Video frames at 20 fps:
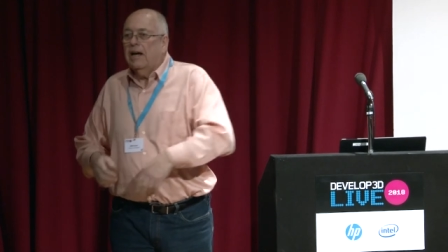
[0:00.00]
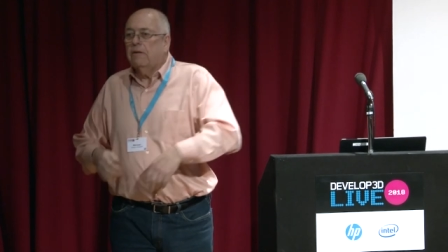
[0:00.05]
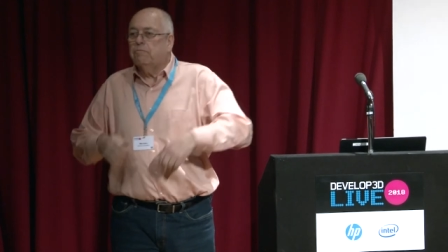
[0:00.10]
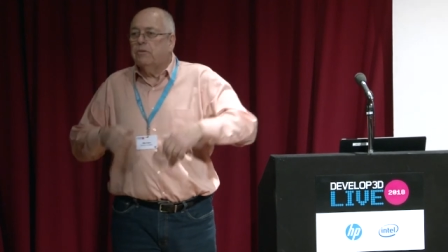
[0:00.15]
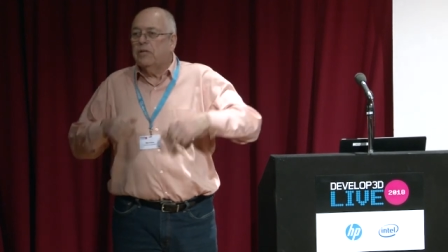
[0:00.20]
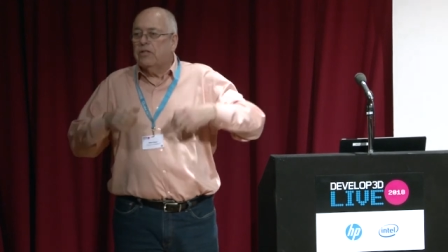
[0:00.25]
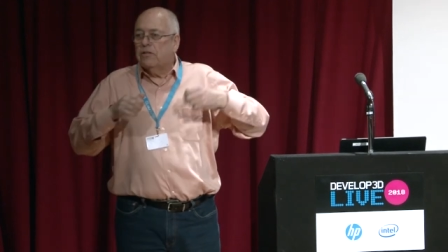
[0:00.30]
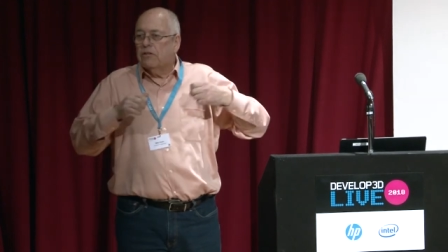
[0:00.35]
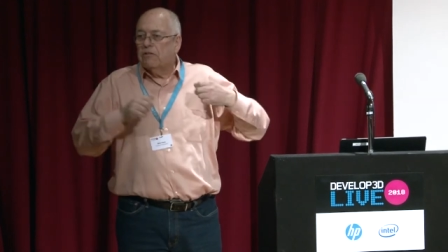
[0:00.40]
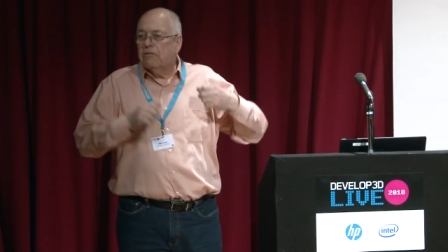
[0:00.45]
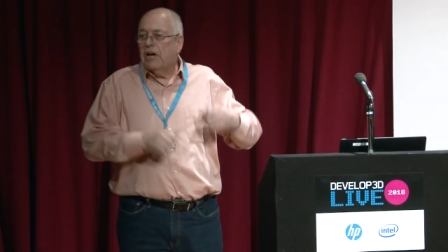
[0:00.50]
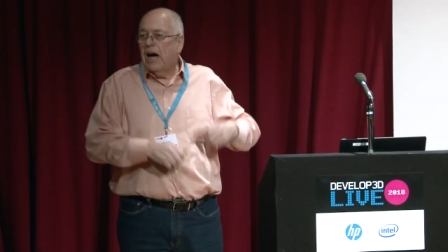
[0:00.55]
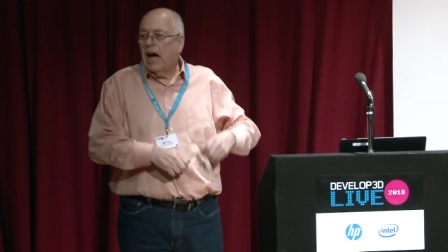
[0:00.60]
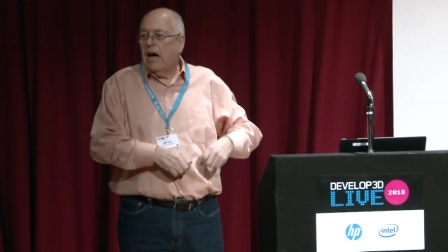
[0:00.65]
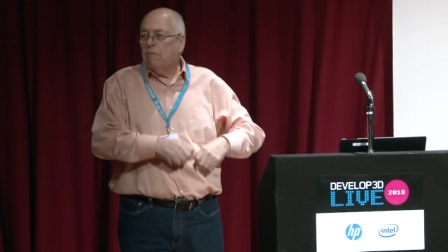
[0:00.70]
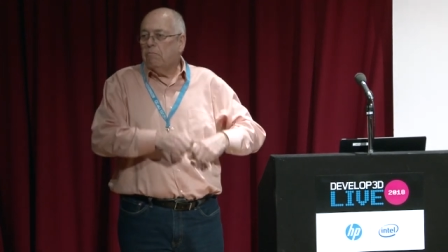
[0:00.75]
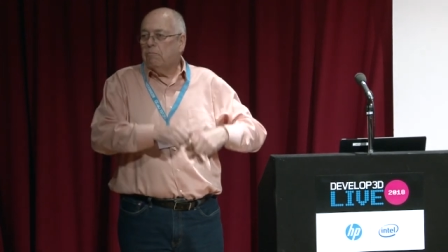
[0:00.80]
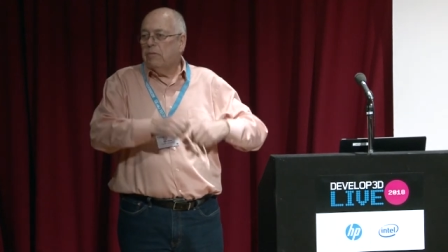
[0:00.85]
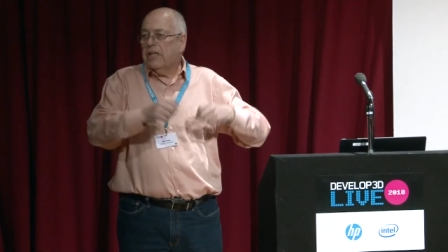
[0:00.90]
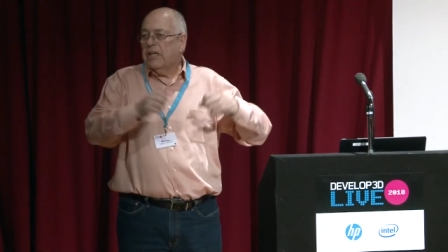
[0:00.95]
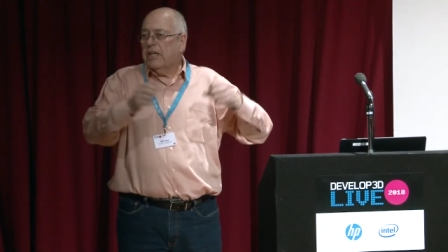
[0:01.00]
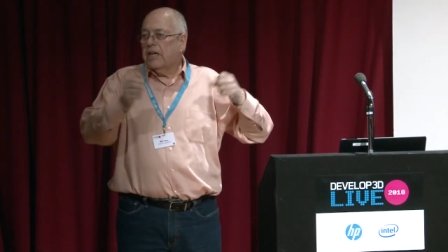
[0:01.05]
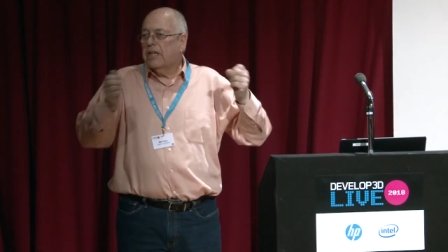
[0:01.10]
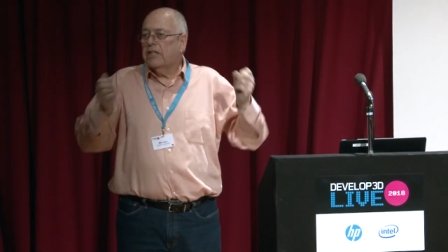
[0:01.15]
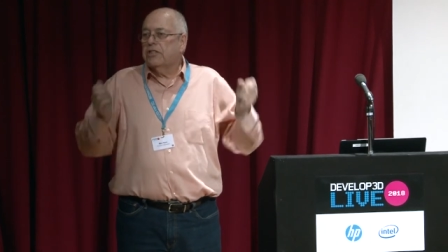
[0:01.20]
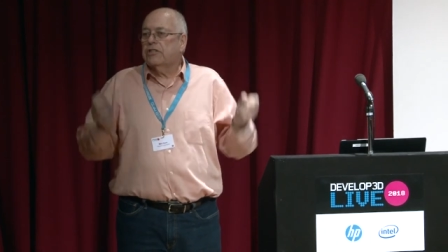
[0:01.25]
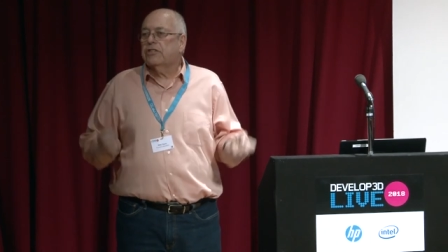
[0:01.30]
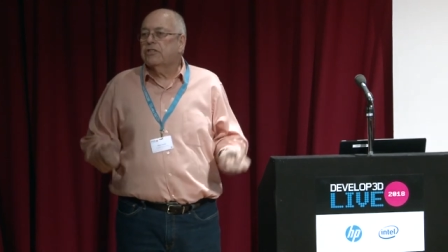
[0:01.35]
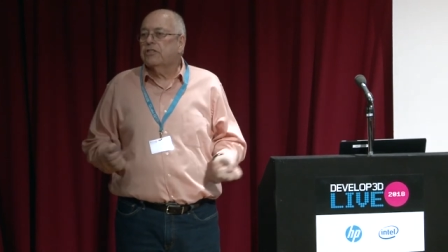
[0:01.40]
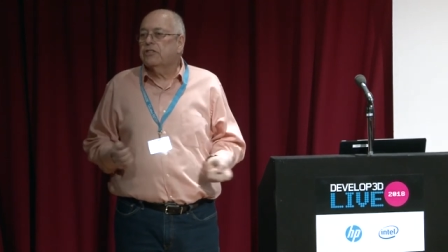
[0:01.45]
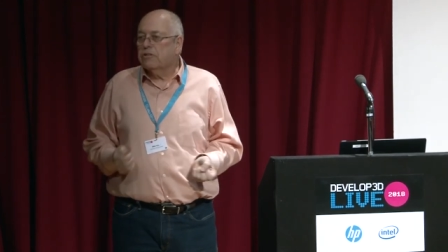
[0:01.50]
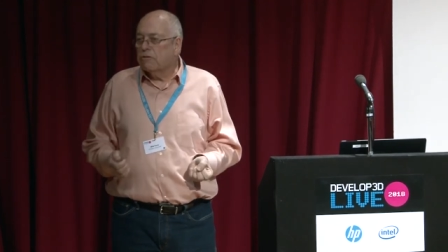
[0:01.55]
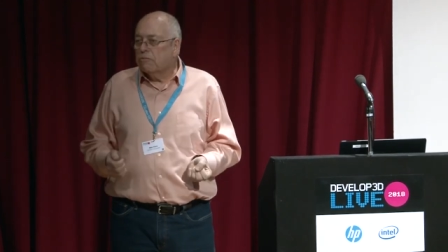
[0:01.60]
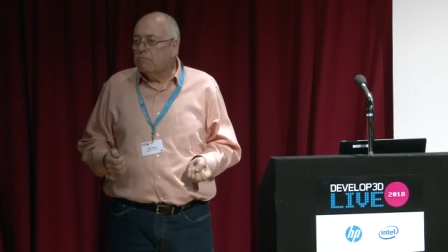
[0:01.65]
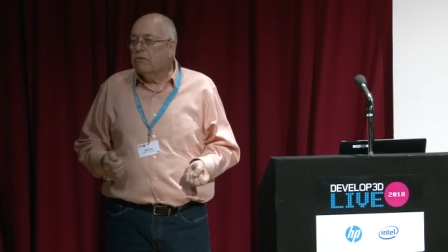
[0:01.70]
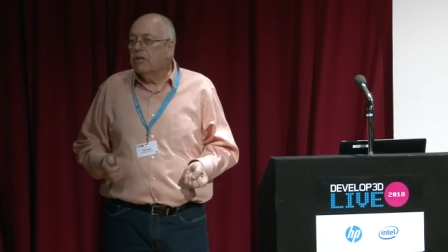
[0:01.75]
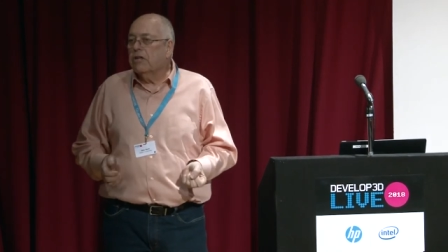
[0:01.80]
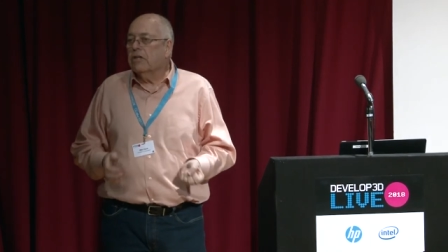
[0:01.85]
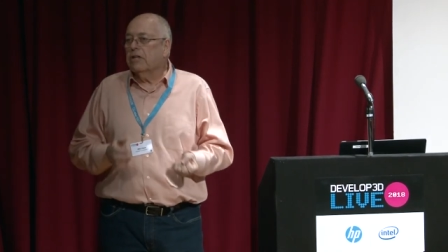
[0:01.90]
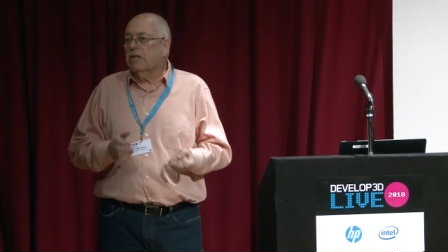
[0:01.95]
But there are applications that
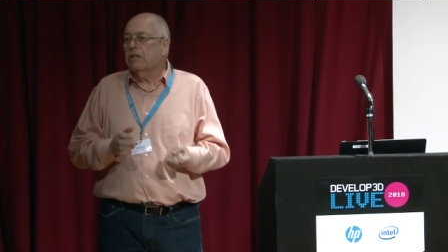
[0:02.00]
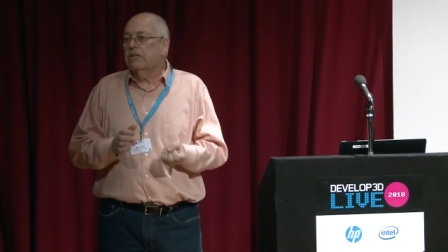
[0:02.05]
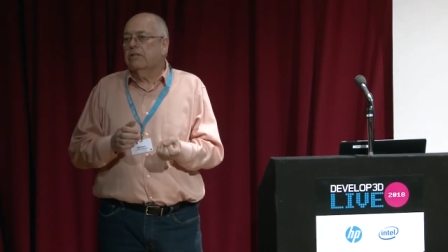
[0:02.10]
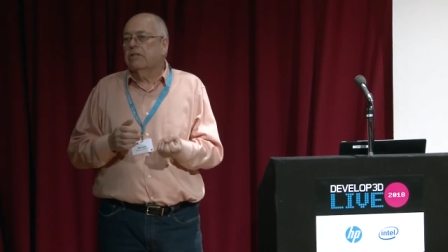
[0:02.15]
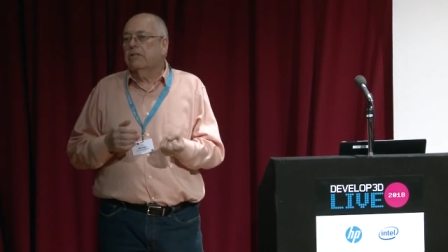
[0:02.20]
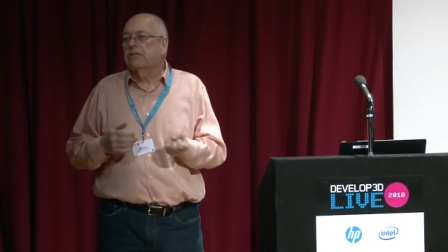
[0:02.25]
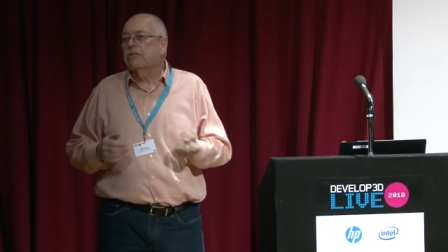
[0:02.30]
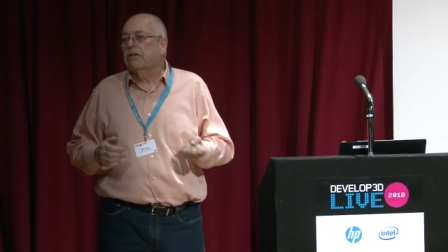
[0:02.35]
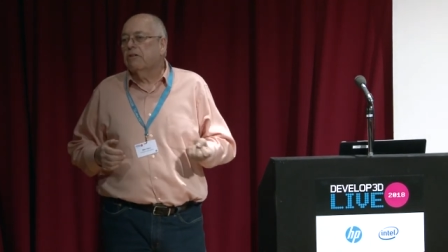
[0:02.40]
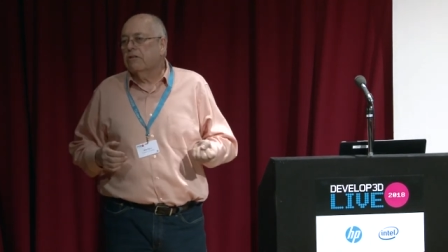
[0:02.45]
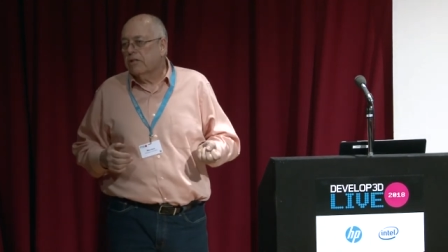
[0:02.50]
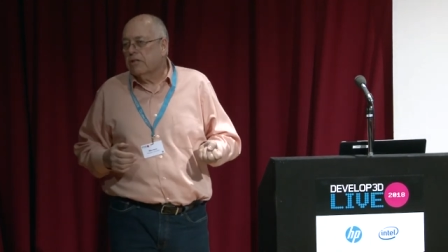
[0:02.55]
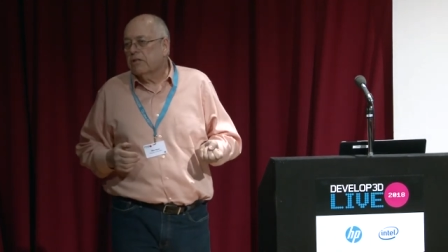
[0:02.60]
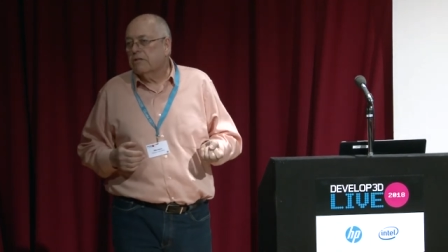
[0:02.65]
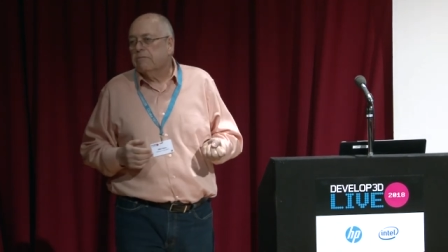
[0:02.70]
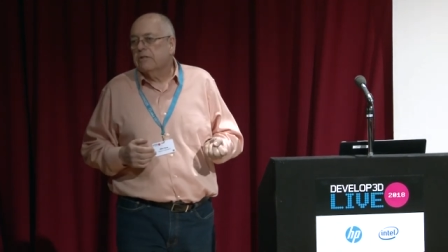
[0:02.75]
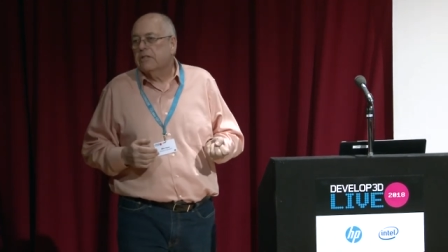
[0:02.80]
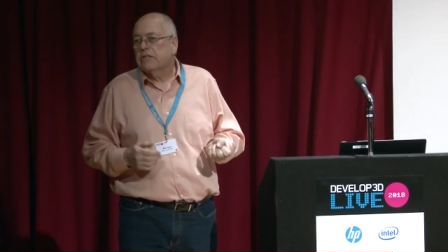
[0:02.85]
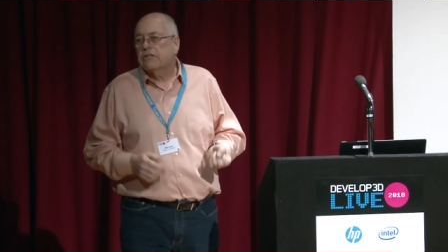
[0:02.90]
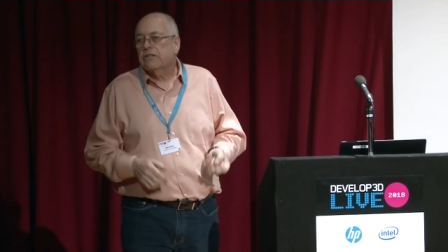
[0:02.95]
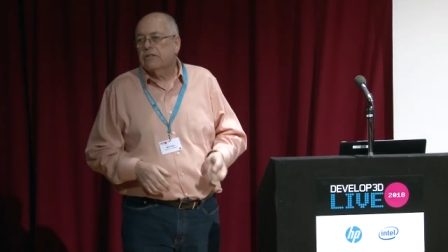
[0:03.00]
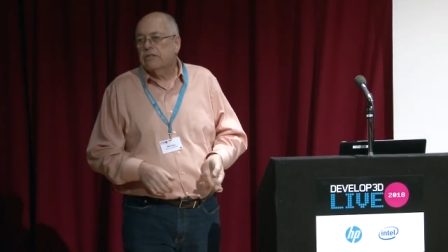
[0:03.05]
work on the documents.